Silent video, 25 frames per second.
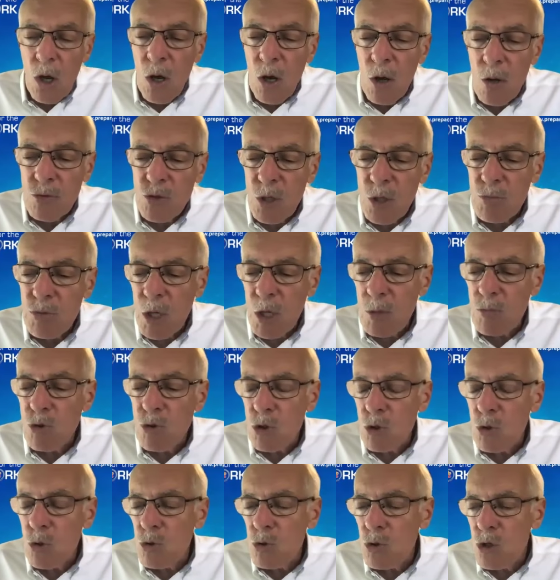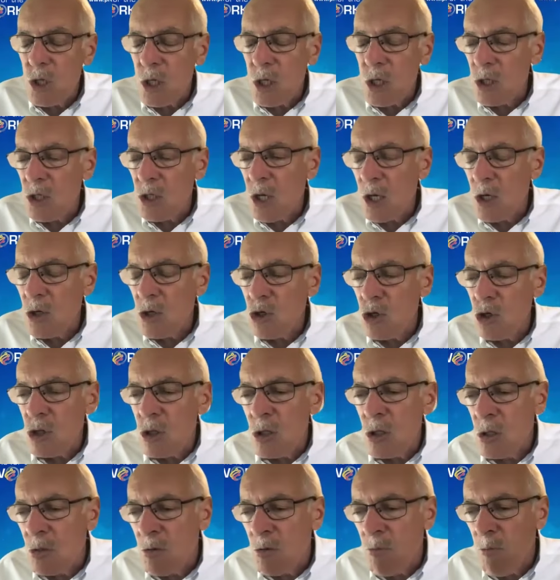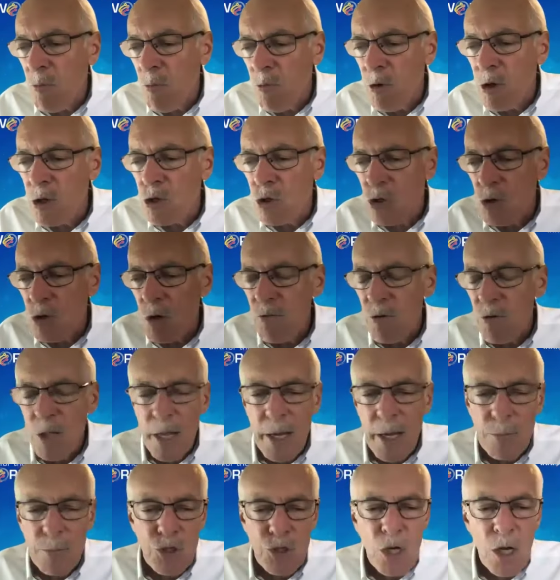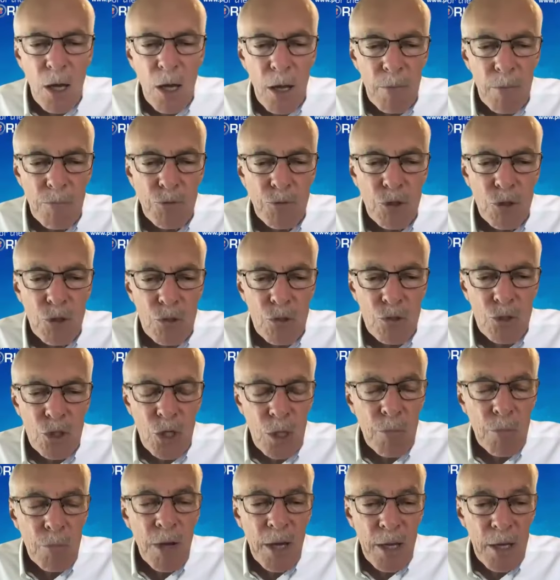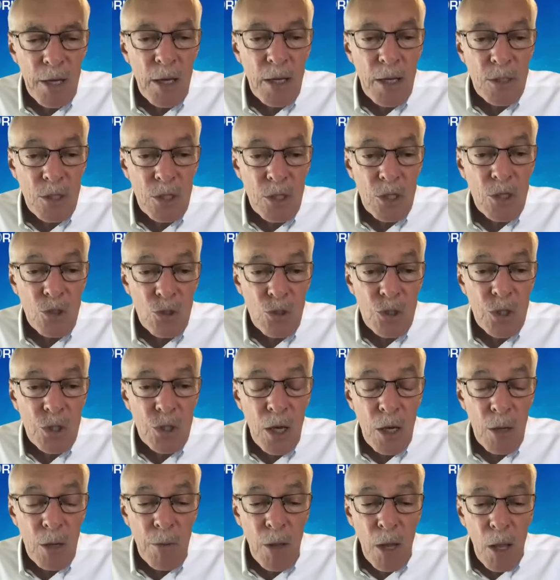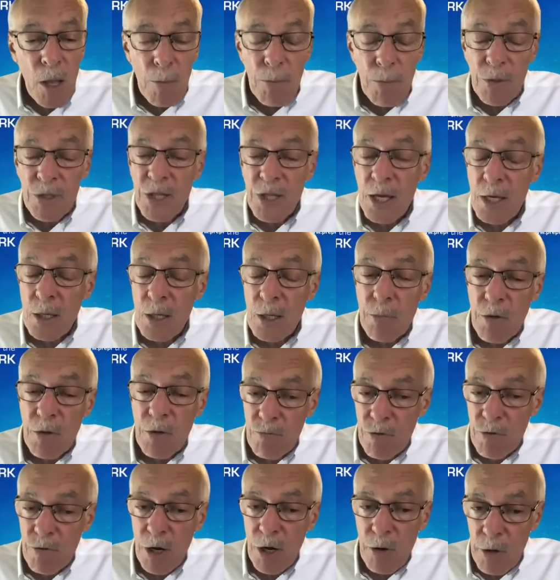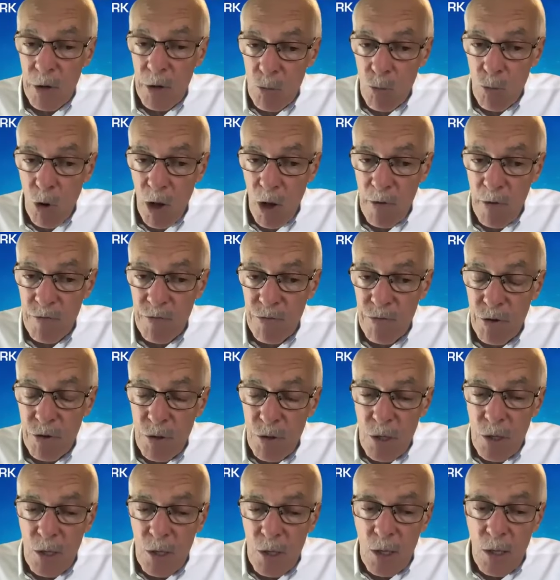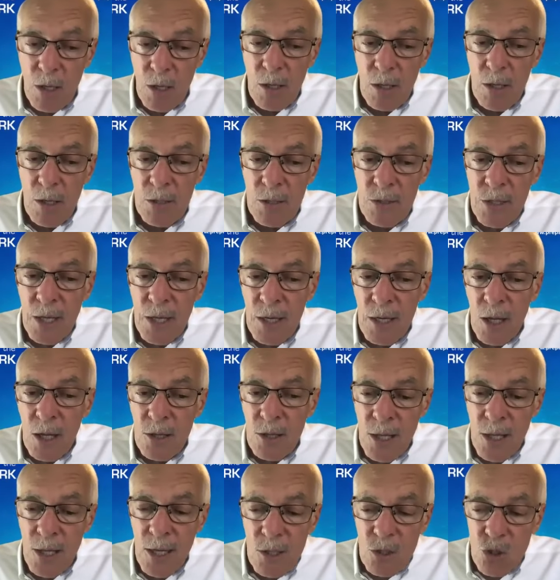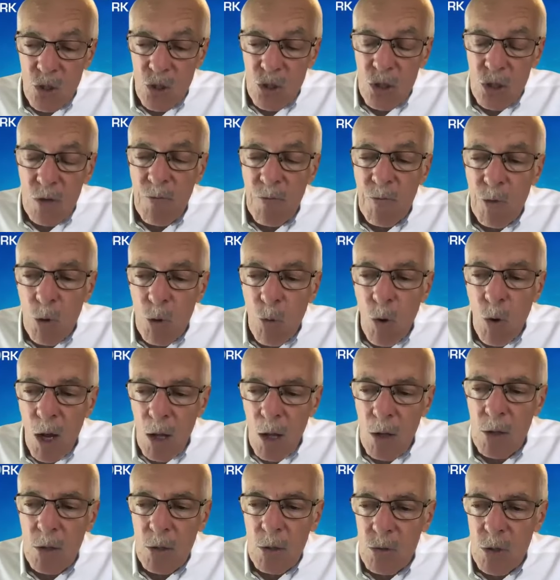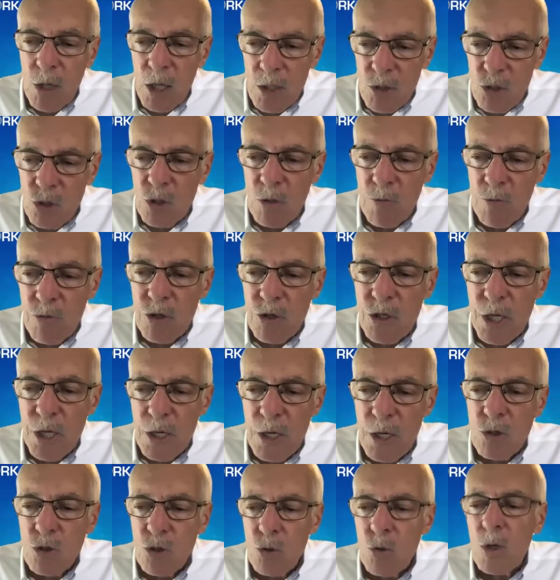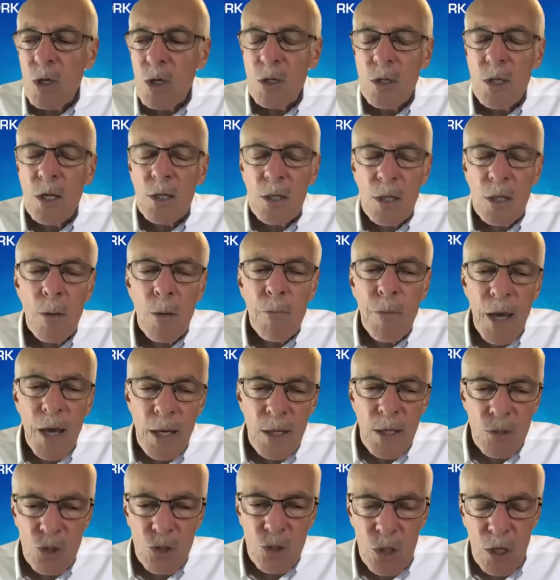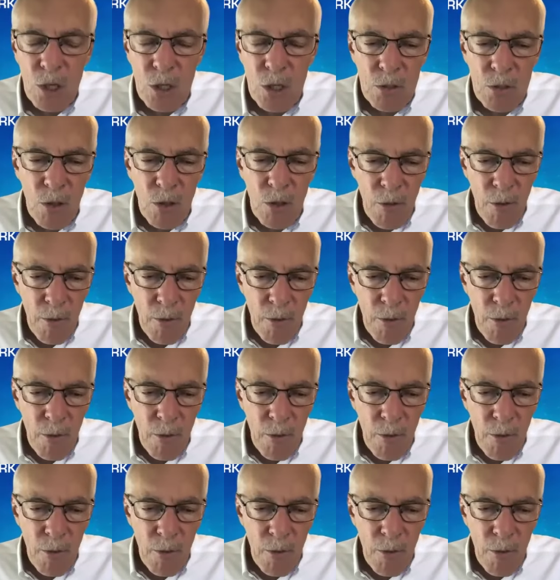sometimes use dictation feature of a laptop to get my ideas down, but that can be very rough. And then I'll let it sit for a while, let it sit for a day or two, and then come back and start